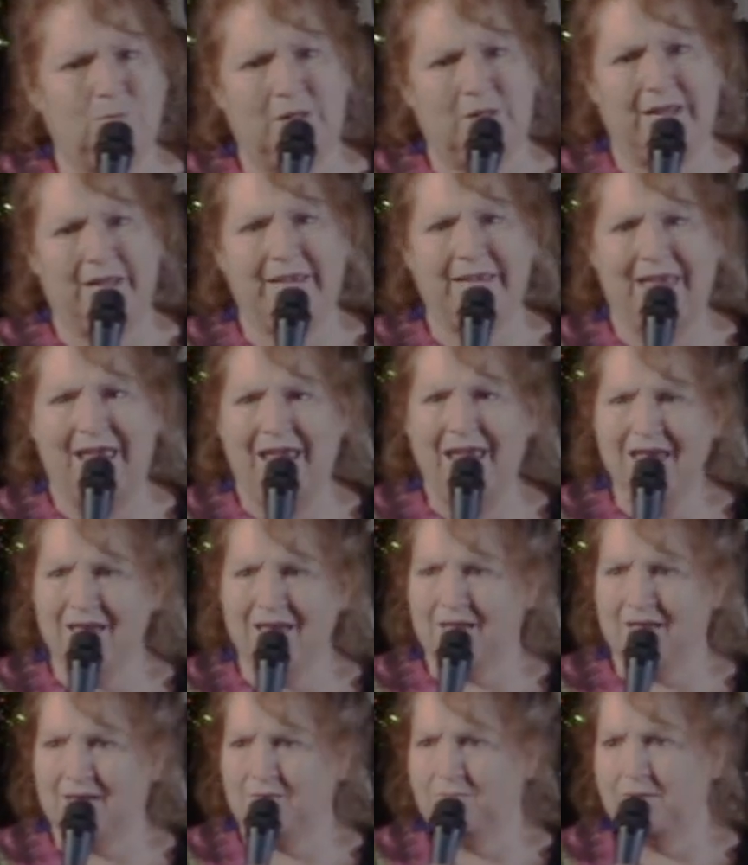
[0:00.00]
I
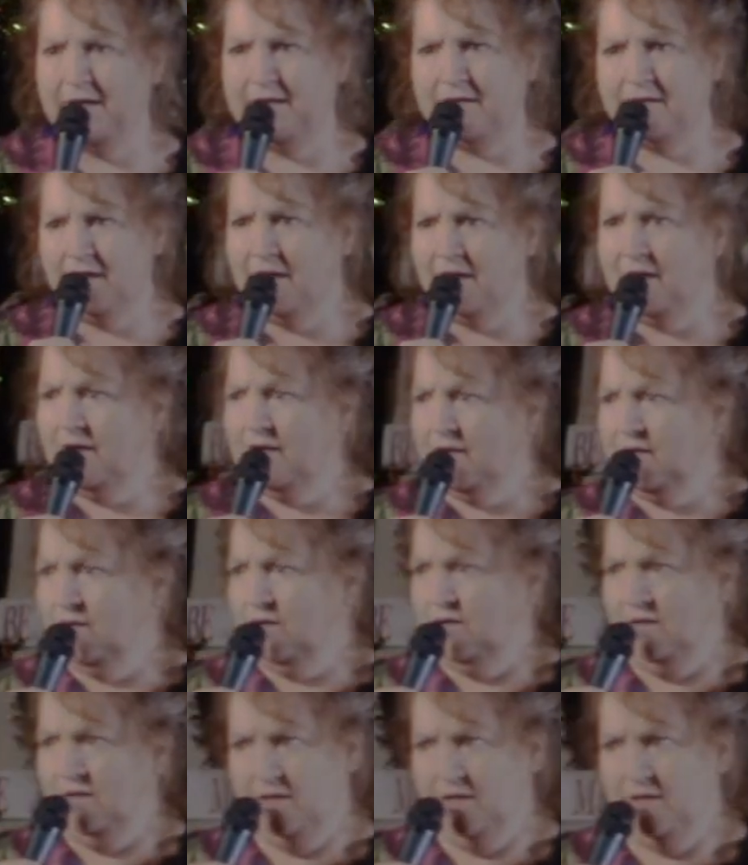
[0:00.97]
can, but
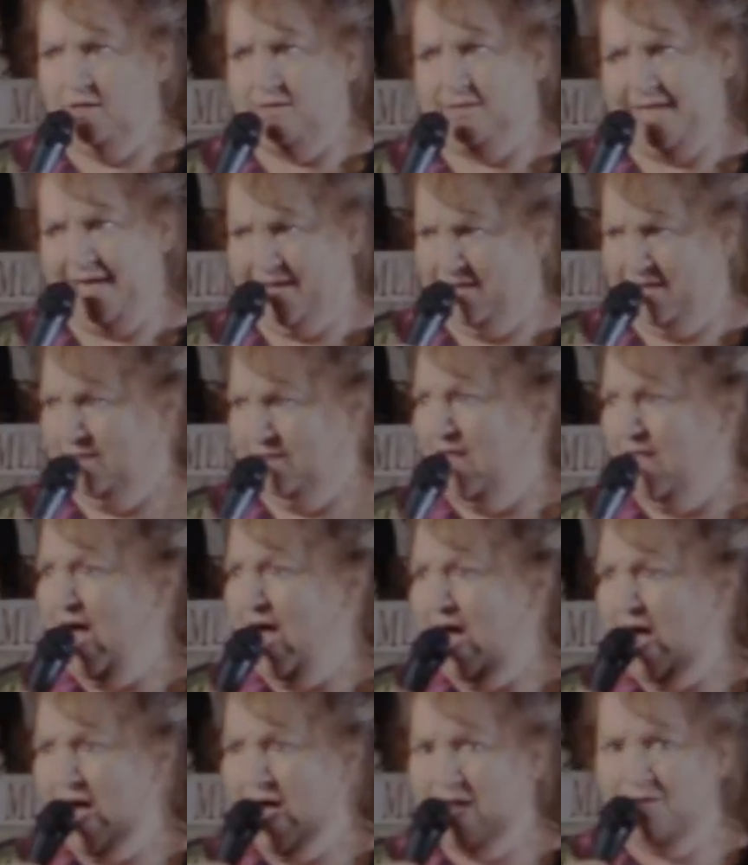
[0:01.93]
it'll take a
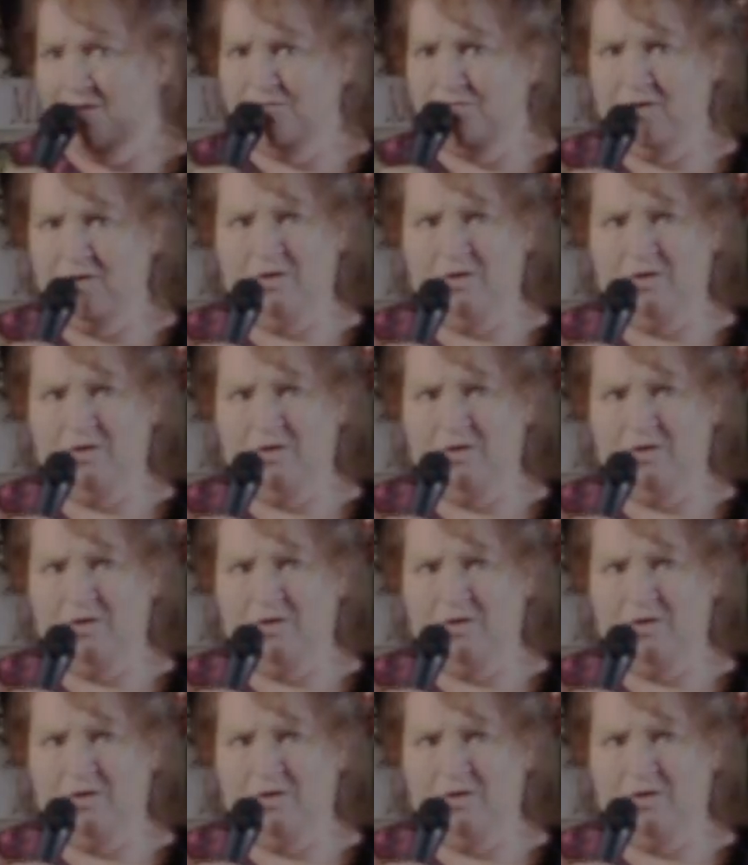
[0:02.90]
lot of